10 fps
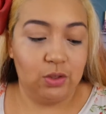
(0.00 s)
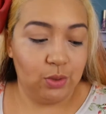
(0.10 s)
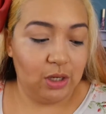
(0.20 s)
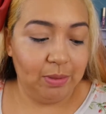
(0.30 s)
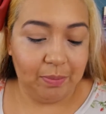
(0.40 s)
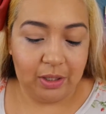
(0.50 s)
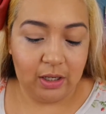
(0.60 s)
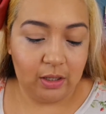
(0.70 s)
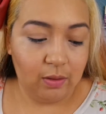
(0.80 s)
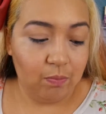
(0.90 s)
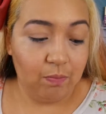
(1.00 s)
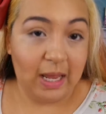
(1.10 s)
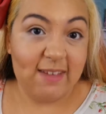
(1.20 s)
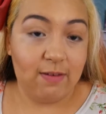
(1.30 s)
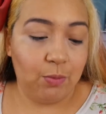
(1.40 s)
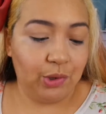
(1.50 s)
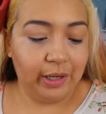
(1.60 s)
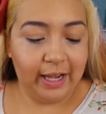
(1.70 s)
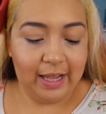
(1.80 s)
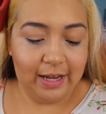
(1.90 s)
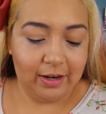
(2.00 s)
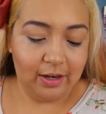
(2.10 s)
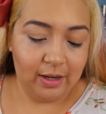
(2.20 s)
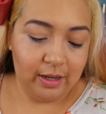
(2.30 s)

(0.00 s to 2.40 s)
where I'll be putting even more highlighter